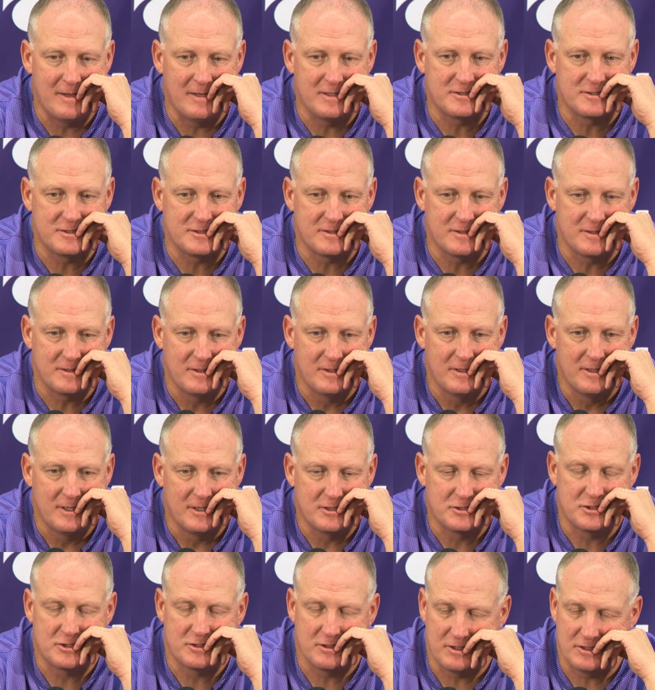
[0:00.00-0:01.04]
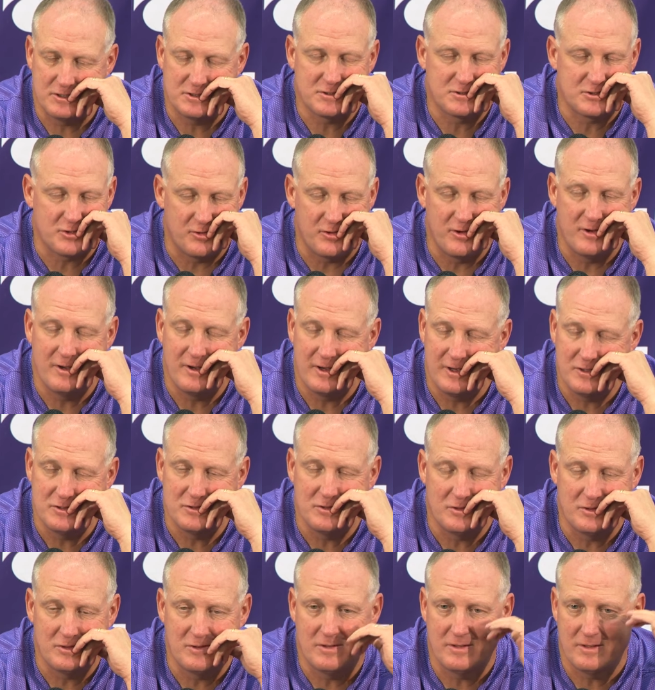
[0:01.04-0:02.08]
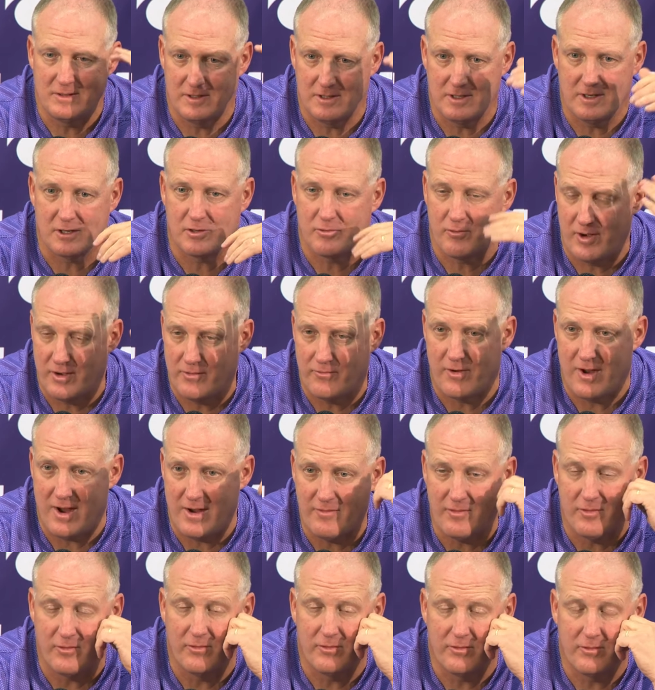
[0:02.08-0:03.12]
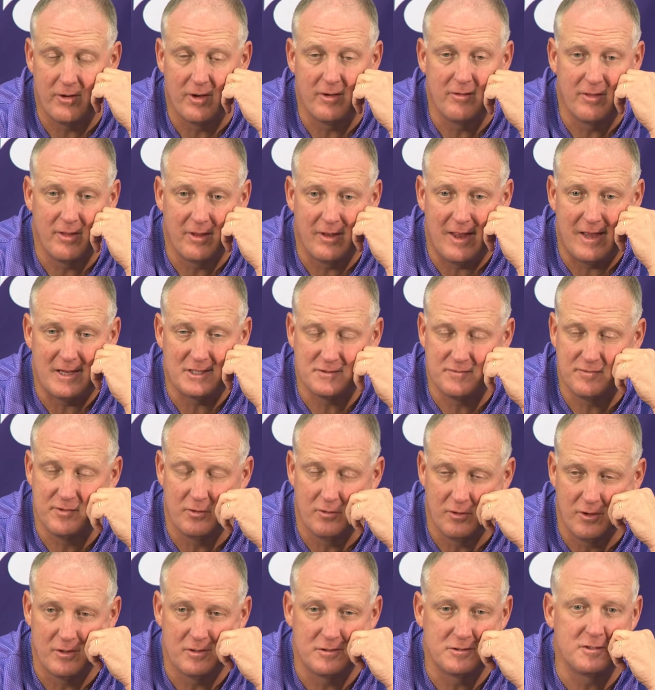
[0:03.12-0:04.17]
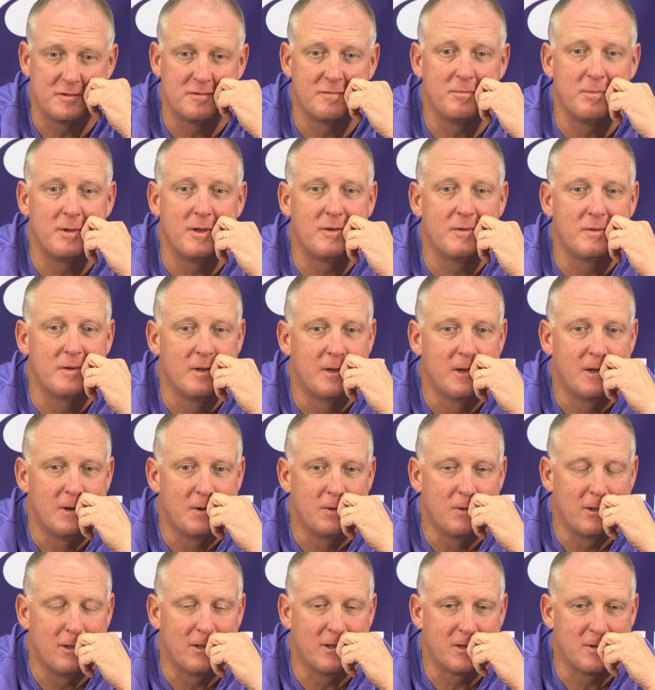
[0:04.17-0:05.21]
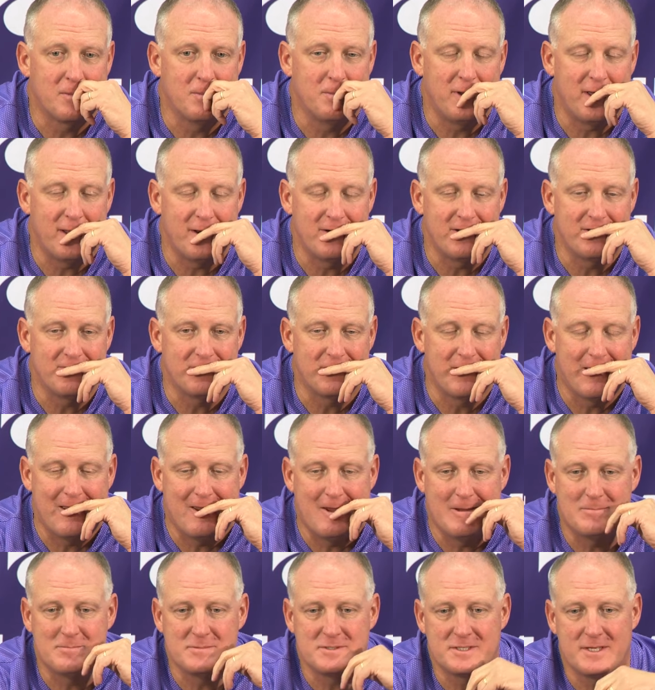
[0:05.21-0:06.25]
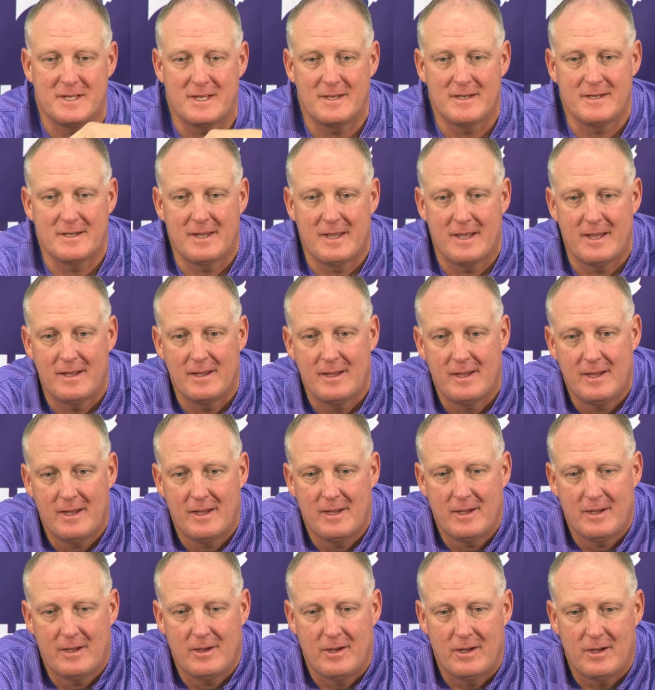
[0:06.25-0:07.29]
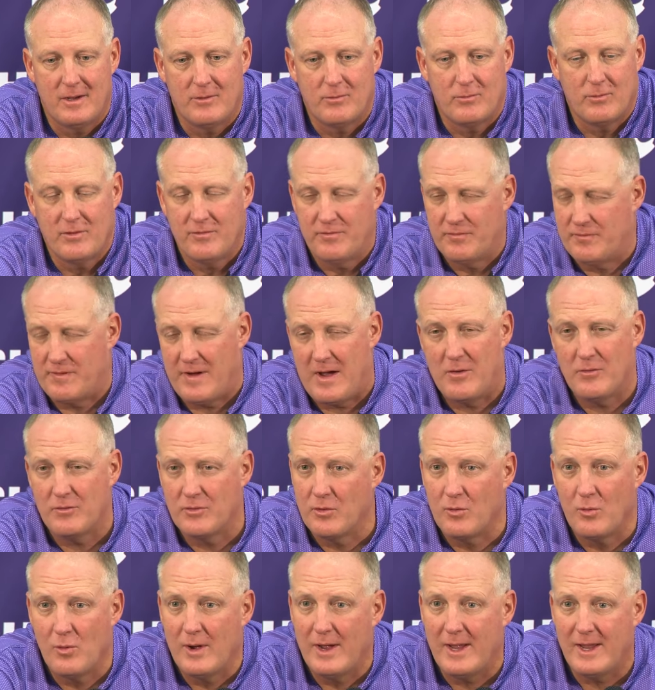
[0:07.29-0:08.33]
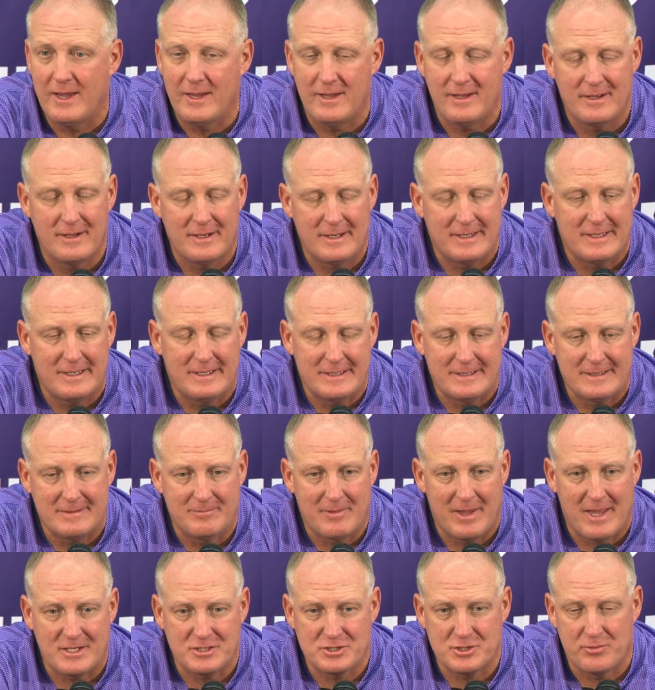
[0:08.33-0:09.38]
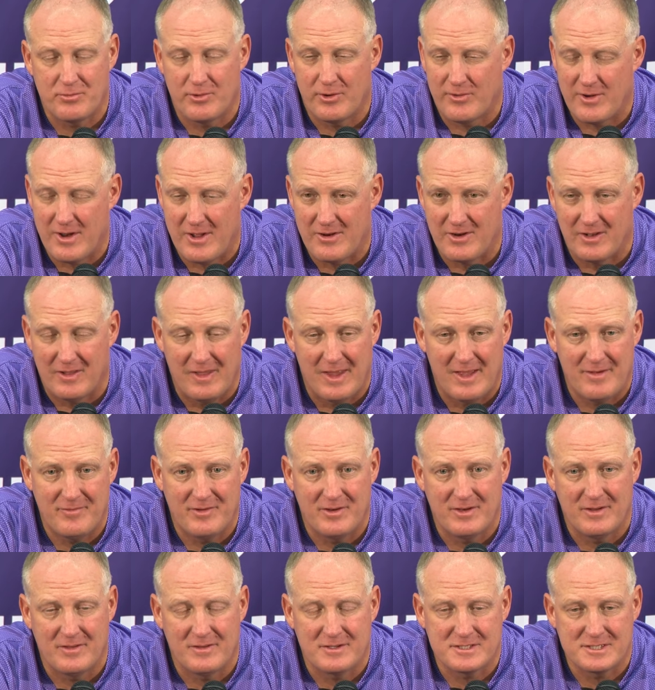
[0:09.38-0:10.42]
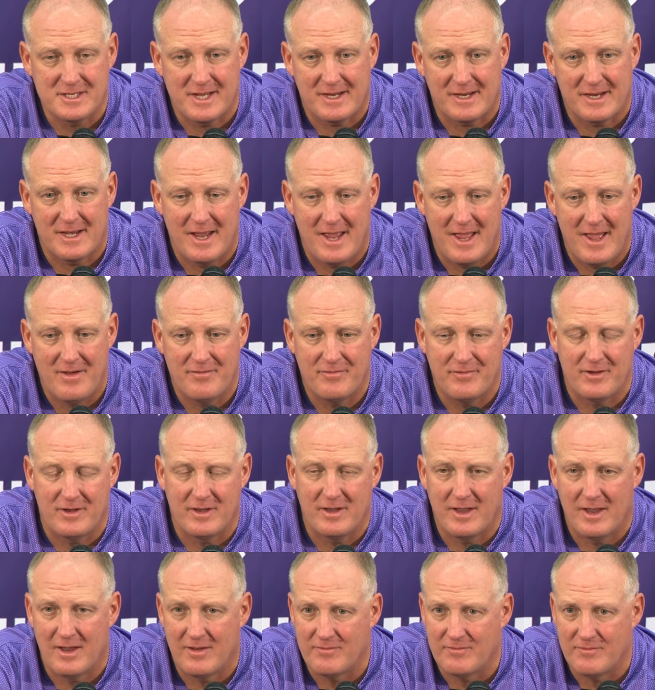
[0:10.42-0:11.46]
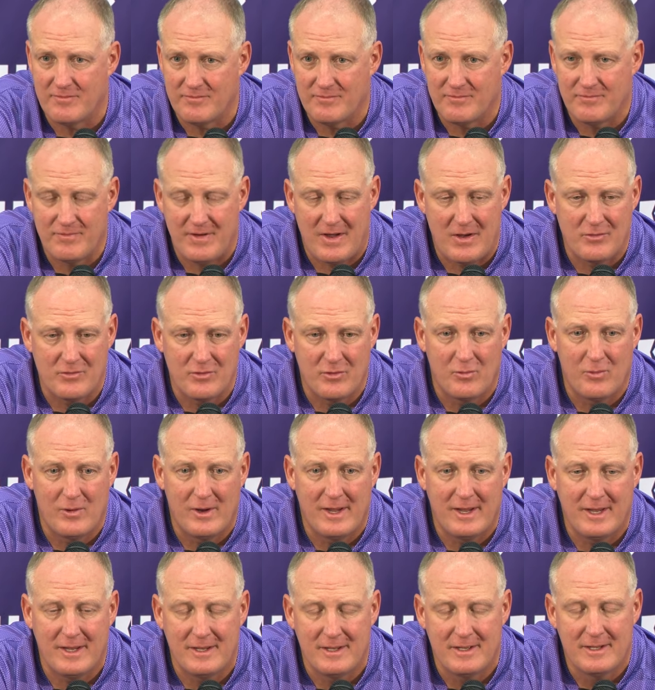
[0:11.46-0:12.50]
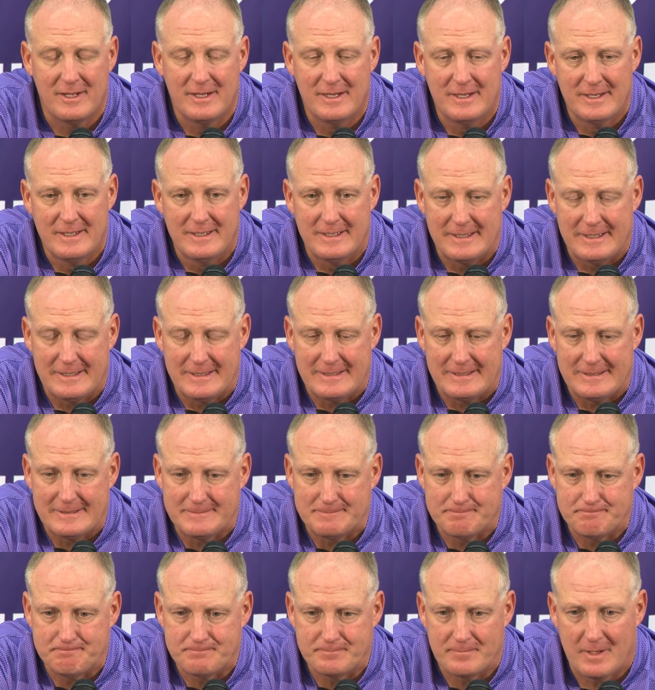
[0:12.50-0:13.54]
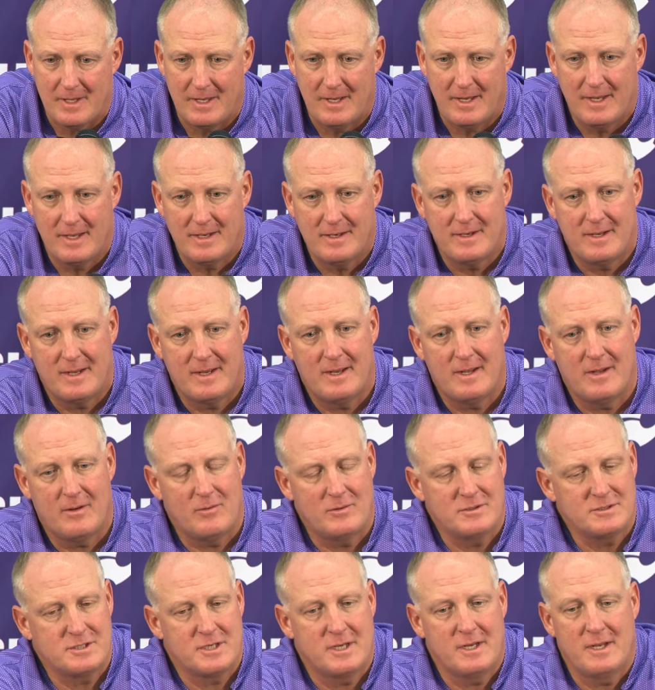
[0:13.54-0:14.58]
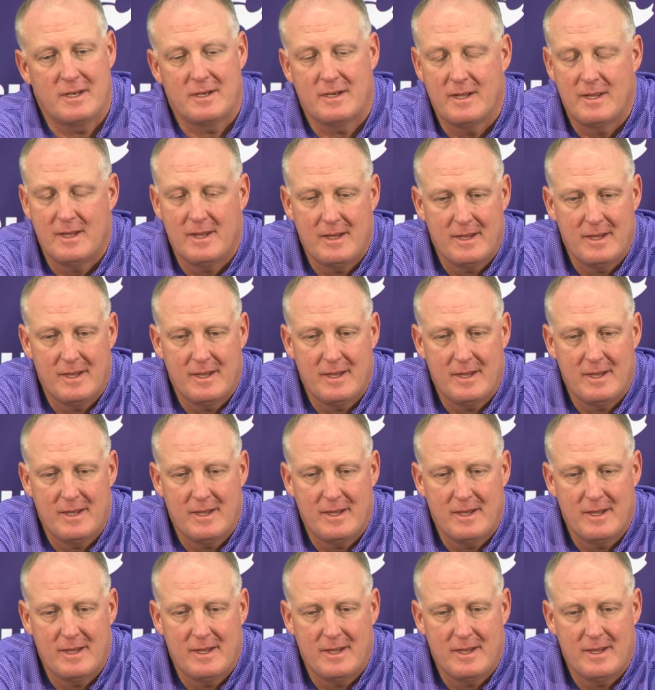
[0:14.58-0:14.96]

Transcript: it's it's it's turning into a great rivalry. The last few years have been really competitive games, and uh, uh, we've found a way. Um, last year we were down 11 in the second half and, and found a way. Um, and uh, once again,